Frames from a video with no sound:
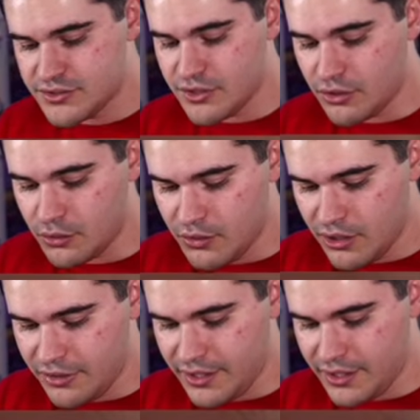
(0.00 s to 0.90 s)
So
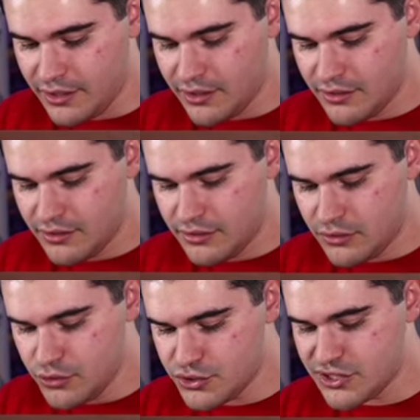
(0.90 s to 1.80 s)
the
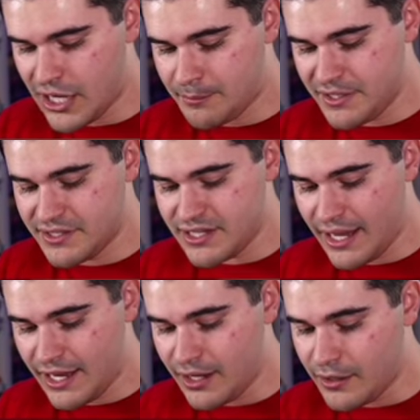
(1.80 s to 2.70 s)
Usopp is
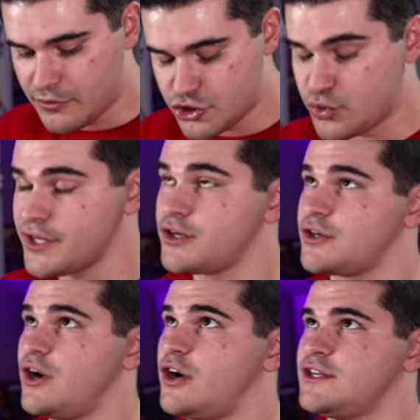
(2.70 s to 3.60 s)
a trigger
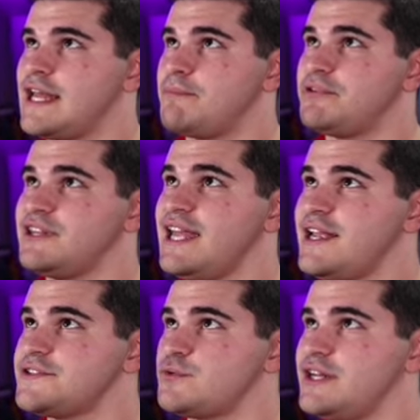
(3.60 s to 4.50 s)
card that
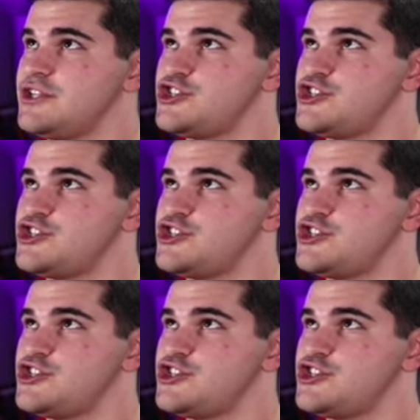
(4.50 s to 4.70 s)
plays when he's